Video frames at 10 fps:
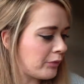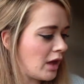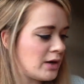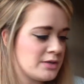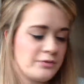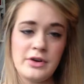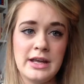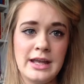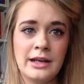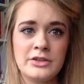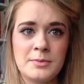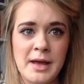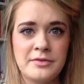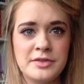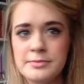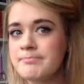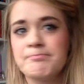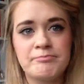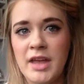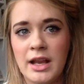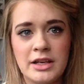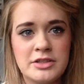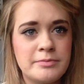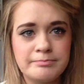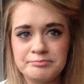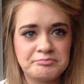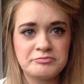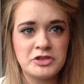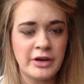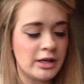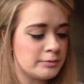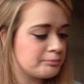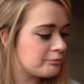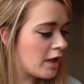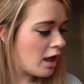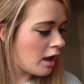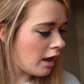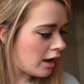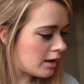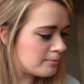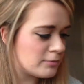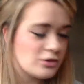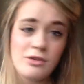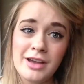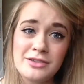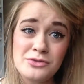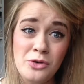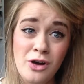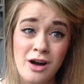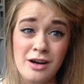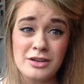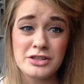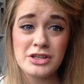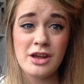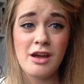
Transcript: Question 3, English or maths? English, straight up. Science or art?